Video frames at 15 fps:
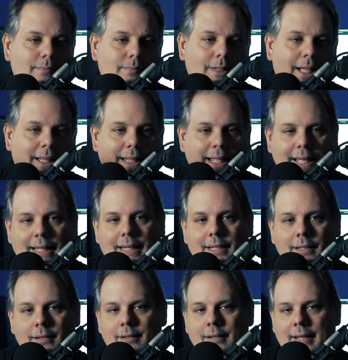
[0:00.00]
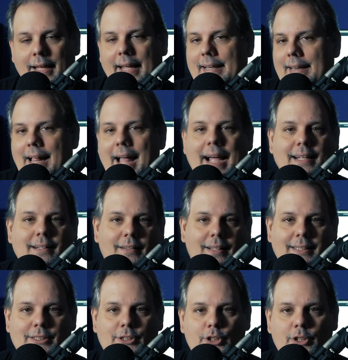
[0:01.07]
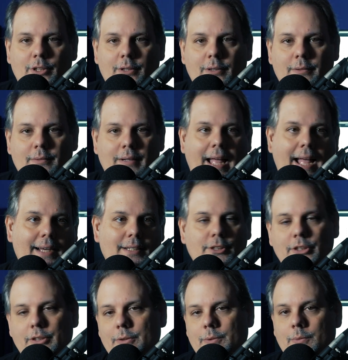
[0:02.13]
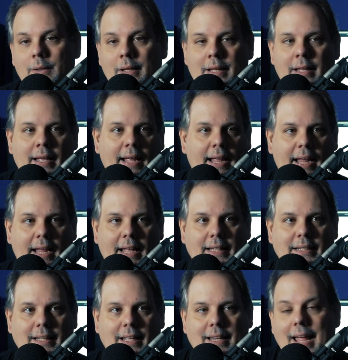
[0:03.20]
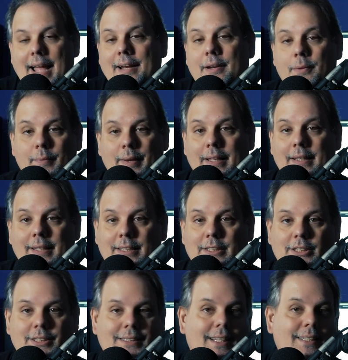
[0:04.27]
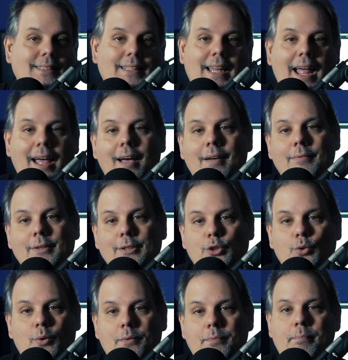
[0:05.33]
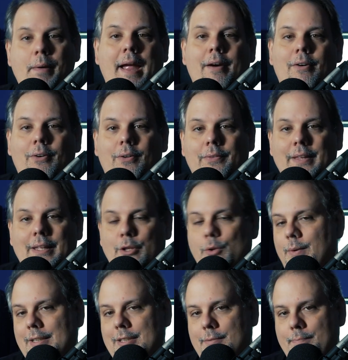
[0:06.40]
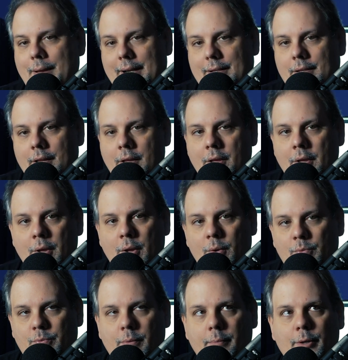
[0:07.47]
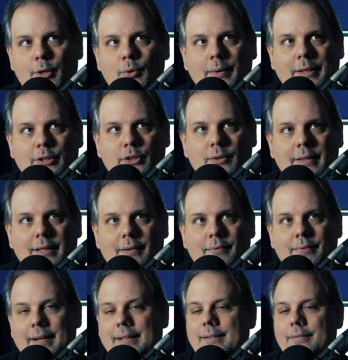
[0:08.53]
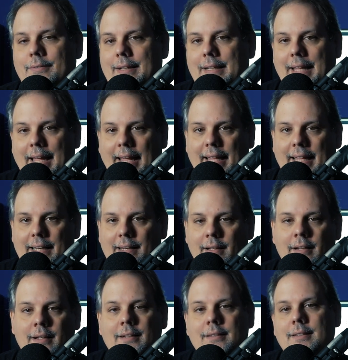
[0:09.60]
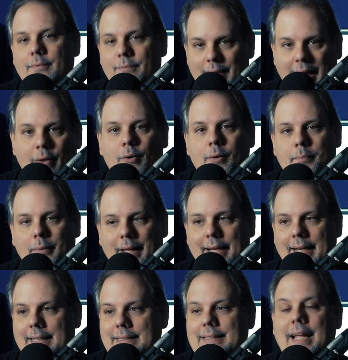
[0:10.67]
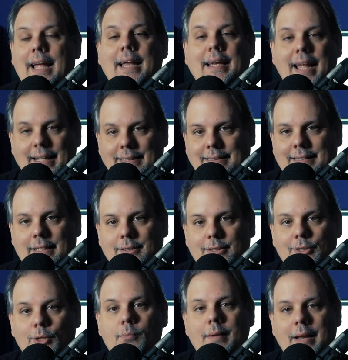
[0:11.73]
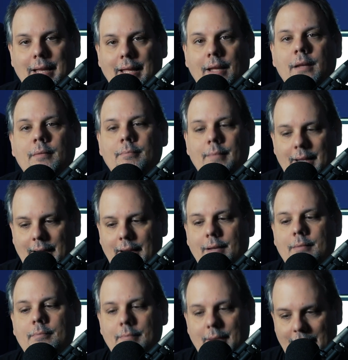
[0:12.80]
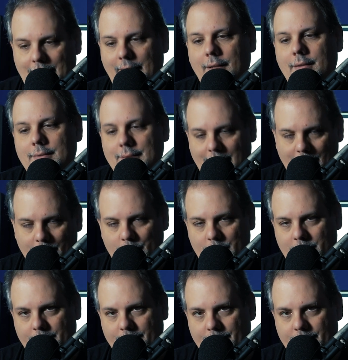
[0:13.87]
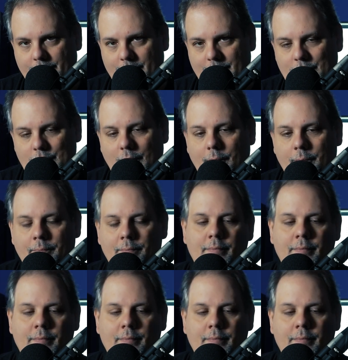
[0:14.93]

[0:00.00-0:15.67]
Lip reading: and then a lackluster Act 2 and an Act 3 that just doesn't have the sort of peril that you expect from a creature that effectively can devour planets and has done so many, many, many times. So